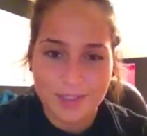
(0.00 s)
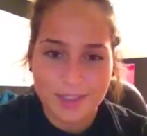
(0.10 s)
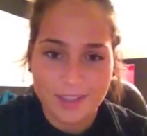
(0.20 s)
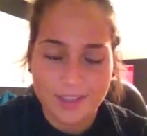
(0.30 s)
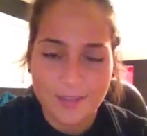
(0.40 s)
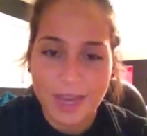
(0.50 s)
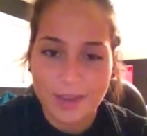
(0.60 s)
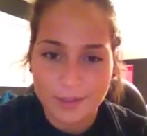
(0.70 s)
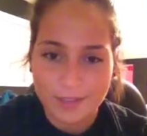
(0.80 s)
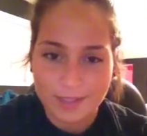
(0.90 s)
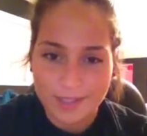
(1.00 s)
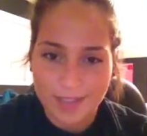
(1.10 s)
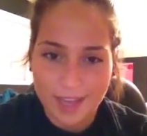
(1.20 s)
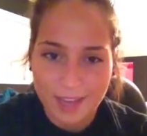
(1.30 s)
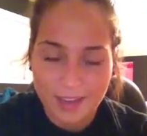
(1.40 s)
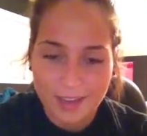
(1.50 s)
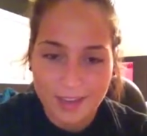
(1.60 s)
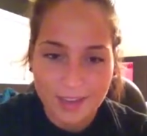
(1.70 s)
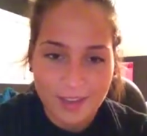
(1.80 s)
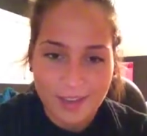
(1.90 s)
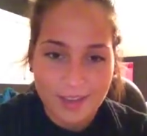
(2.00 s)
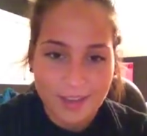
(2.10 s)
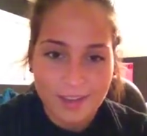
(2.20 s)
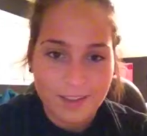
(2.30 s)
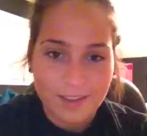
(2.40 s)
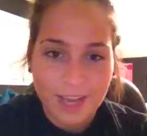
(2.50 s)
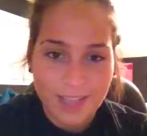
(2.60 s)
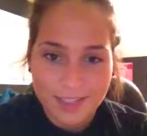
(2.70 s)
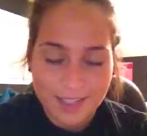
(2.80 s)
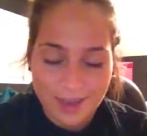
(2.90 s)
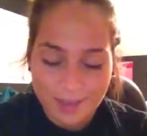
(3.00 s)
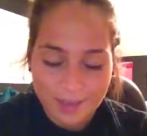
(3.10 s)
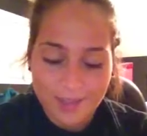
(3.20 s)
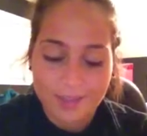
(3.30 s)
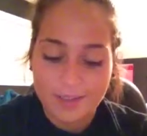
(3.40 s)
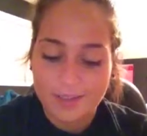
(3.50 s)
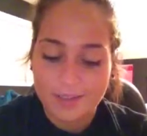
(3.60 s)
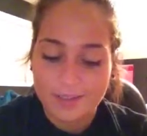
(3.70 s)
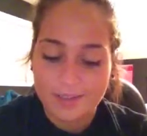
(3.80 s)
this backwards design concept and